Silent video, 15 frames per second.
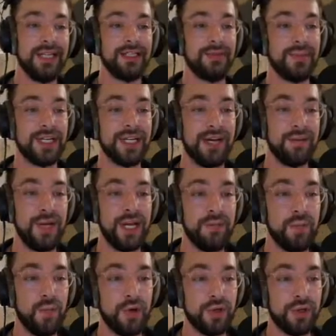to become a
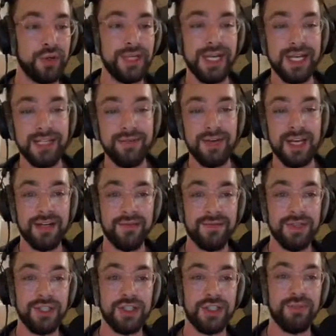more creative and
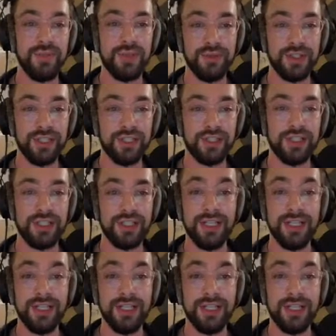efficient musician.